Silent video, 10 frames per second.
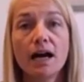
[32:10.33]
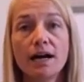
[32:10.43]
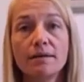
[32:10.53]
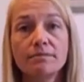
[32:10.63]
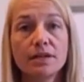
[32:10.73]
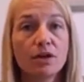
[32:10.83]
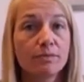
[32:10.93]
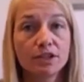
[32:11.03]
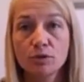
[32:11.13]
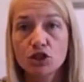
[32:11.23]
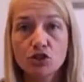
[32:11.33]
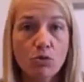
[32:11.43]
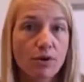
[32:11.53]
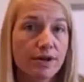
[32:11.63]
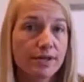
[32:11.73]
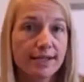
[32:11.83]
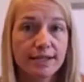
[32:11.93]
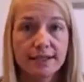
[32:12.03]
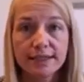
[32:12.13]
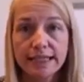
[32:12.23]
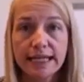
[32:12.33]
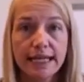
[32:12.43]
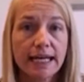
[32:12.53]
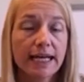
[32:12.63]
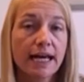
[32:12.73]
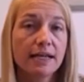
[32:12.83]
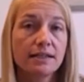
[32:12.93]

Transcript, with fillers: um, you know, between chores and cleaning,